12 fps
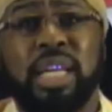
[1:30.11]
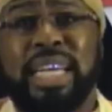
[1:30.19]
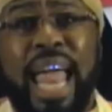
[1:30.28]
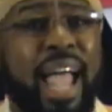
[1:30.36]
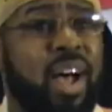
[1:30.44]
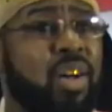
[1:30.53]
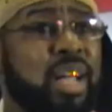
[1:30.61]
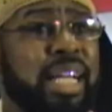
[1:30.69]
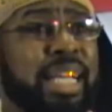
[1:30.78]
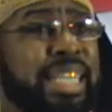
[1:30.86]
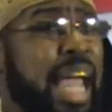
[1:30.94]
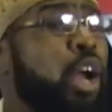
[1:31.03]
Now,
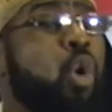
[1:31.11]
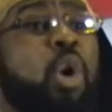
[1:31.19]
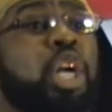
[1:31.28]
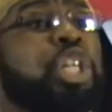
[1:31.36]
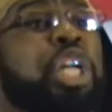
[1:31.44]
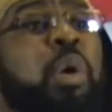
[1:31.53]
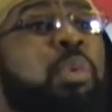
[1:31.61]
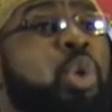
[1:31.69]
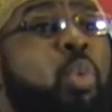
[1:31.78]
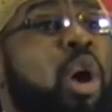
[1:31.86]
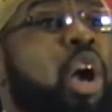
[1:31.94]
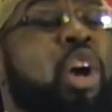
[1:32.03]
they don't want to deal with
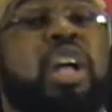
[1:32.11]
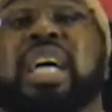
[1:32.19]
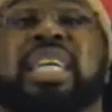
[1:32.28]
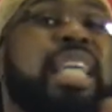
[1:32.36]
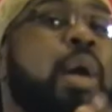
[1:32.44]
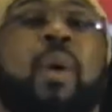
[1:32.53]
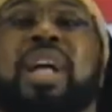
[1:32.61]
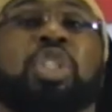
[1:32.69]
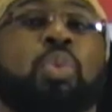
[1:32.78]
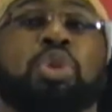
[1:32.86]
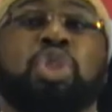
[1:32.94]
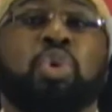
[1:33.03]
the word because they
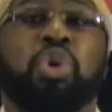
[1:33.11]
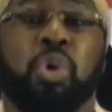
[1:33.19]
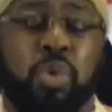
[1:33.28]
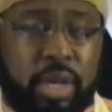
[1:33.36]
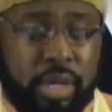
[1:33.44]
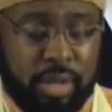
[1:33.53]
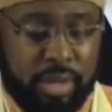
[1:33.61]
watching what you're doing.